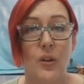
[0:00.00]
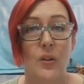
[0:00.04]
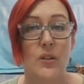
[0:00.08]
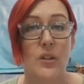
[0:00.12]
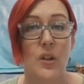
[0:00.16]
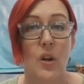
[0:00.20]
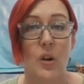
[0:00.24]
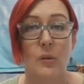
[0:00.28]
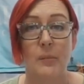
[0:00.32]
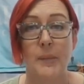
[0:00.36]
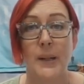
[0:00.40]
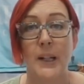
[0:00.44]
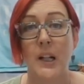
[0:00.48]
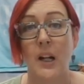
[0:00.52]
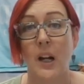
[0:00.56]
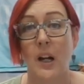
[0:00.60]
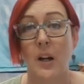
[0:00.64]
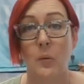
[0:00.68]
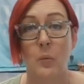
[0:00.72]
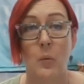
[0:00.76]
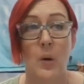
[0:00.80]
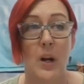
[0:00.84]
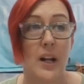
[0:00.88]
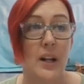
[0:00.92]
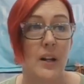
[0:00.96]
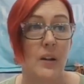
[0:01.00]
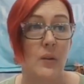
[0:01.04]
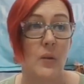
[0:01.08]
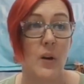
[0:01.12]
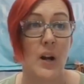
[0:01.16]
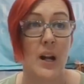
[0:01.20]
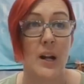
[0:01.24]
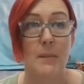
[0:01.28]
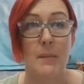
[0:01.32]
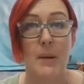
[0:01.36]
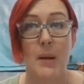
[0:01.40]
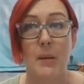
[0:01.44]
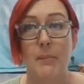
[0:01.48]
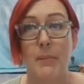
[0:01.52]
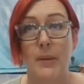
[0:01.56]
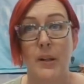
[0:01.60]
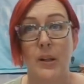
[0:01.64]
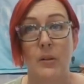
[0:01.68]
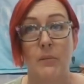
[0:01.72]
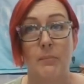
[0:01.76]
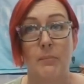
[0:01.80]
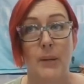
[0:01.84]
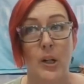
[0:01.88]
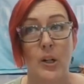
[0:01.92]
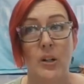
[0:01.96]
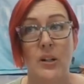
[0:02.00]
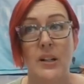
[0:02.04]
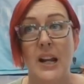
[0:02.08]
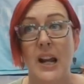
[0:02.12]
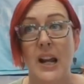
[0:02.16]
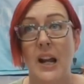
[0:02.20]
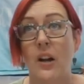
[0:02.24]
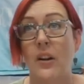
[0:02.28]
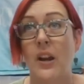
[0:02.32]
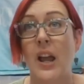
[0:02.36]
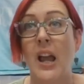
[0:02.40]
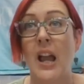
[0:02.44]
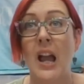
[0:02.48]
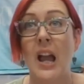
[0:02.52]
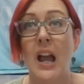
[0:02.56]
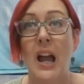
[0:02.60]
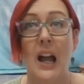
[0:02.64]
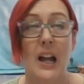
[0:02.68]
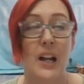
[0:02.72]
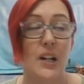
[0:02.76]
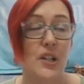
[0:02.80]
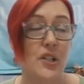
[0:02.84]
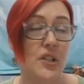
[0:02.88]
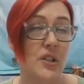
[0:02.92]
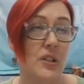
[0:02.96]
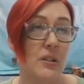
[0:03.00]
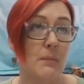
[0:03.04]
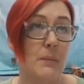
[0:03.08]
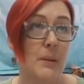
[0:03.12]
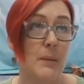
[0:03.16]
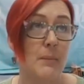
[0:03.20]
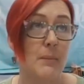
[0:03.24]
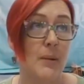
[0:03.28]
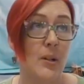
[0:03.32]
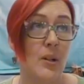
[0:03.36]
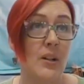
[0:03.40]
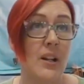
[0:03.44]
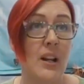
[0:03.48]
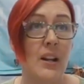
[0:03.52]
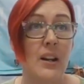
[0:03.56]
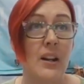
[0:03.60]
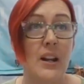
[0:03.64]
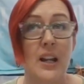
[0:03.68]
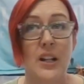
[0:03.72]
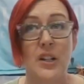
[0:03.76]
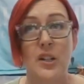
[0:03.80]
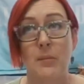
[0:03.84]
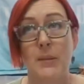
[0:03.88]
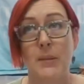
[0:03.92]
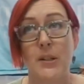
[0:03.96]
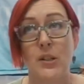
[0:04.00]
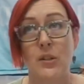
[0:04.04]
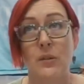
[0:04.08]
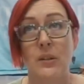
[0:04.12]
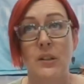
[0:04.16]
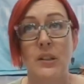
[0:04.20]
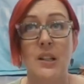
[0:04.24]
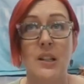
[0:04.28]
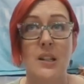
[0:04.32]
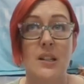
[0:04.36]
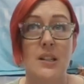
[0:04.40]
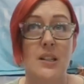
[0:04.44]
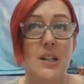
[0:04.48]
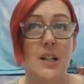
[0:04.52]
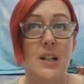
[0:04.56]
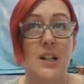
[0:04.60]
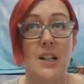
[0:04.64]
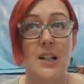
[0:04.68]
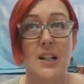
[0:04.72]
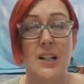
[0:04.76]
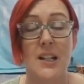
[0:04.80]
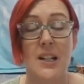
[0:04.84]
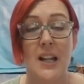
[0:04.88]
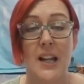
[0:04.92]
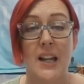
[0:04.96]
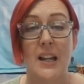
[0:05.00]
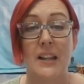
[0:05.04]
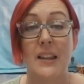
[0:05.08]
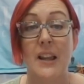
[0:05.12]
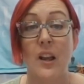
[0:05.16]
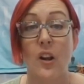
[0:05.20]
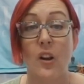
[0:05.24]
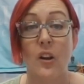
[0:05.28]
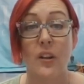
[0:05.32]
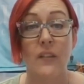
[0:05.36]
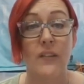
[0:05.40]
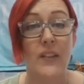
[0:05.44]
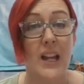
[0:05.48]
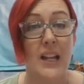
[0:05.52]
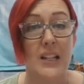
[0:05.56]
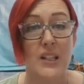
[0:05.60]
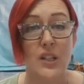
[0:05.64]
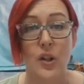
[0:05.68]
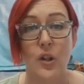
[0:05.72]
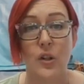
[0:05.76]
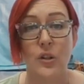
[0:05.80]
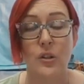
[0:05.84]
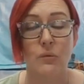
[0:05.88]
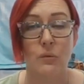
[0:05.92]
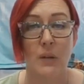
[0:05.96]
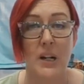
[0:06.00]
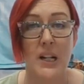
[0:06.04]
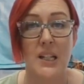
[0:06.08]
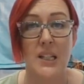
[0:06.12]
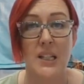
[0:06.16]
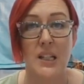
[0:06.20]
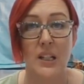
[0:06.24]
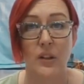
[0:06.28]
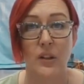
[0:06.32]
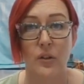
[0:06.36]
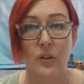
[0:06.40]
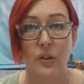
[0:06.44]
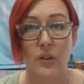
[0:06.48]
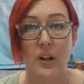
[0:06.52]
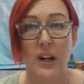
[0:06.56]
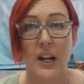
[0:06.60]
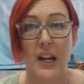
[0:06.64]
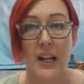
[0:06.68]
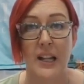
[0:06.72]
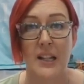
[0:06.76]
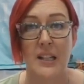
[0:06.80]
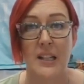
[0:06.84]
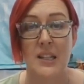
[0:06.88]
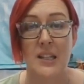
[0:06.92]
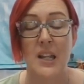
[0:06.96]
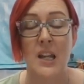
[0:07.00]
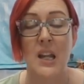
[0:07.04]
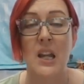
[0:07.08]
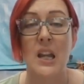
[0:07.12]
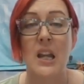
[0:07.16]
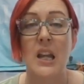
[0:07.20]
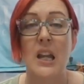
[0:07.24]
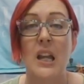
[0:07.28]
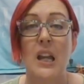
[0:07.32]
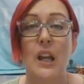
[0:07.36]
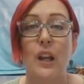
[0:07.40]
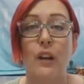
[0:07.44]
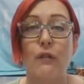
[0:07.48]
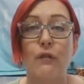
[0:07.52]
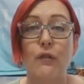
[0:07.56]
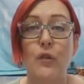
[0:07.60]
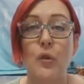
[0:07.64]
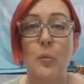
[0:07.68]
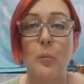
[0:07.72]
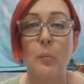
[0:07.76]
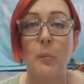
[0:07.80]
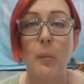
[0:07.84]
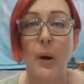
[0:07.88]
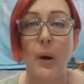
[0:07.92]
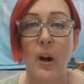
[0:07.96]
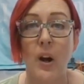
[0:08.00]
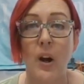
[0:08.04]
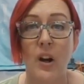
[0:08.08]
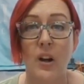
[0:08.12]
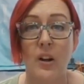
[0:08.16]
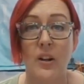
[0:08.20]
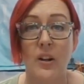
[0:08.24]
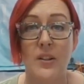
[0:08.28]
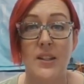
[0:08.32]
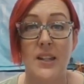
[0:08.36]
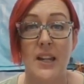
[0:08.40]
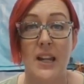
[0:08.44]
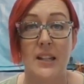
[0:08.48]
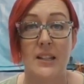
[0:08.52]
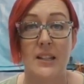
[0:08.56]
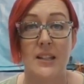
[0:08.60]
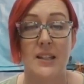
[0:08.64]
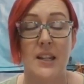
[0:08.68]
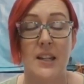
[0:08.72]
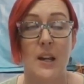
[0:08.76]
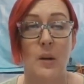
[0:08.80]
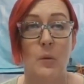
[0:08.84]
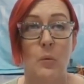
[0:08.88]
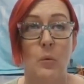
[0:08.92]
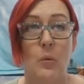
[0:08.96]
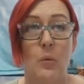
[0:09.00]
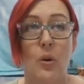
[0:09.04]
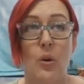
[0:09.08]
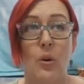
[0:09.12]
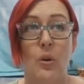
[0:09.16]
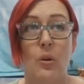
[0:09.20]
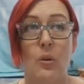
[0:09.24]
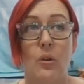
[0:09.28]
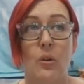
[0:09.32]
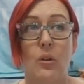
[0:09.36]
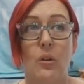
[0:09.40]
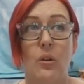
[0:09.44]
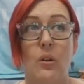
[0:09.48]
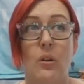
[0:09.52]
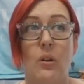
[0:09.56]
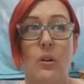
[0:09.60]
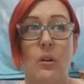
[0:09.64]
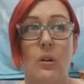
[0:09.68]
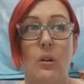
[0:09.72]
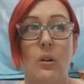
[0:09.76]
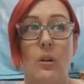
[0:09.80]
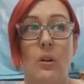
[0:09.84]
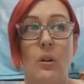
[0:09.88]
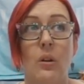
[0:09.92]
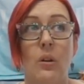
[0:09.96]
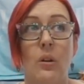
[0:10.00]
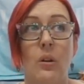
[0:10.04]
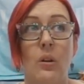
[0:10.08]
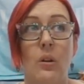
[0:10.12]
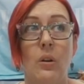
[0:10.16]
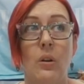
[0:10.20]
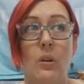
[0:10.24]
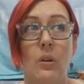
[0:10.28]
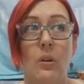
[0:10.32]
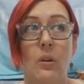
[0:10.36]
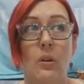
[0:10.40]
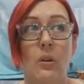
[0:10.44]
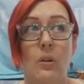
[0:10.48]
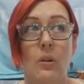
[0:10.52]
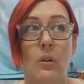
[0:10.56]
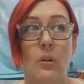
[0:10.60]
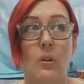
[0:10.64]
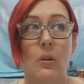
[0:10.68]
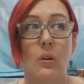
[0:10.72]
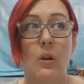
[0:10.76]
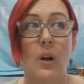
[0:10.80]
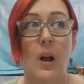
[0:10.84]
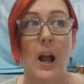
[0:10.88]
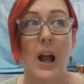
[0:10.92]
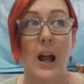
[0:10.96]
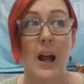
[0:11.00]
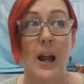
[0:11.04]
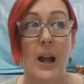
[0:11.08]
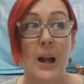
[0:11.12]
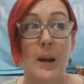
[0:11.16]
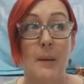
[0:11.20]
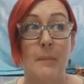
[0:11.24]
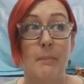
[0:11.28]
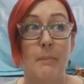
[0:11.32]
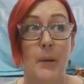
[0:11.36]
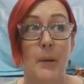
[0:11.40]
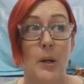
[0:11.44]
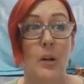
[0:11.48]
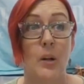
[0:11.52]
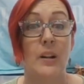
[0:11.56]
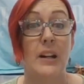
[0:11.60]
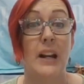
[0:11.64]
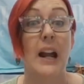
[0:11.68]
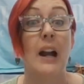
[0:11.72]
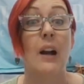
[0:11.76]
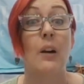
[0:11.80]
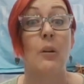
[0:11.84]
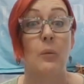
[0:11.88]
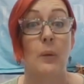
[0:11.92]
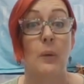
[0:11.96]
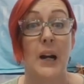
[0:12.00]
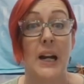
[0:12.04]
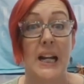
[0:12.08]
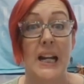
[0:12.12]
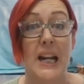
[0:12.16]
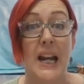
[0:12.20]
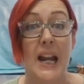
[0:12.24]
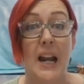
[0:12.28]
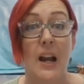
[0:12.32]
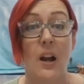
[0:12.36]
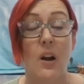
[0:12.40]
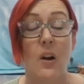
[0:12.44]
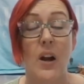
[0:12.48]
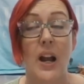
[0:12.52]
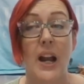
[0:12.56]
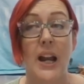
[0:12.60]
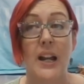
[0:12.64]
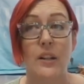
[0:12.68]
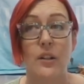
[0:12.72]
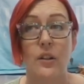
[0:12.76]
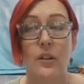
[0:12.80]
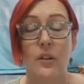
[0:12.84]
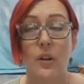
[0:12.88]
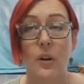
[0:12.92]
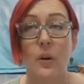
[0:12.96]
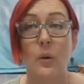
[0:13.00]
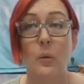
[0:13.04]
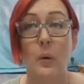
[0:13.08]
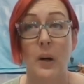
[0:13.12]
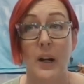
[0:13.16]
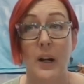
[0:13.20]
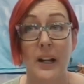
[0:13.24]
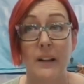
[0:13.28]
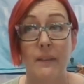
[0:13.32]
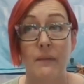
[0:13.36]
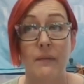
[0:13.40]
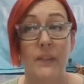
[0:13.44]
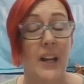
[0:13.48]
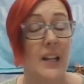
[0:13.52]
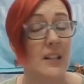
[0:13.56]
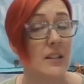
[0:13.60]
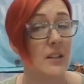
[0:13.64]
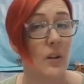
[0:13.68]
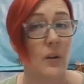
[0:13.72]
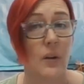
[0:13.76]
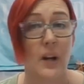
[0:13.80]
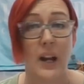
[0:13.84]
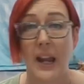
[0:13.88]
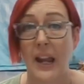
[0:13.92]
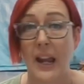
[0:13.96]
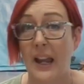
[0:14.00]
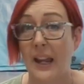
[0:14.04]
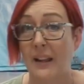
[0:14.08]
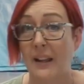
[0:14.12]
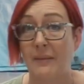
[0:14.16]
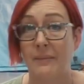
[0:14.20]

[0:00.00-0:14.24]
oh my God, why am I burned out? I shouldn't be burned out. I should be doing this, and all of that starts racing through your heads. If you pause and say, whoa, oh, I'm burned out right now. And you know what? That's okay.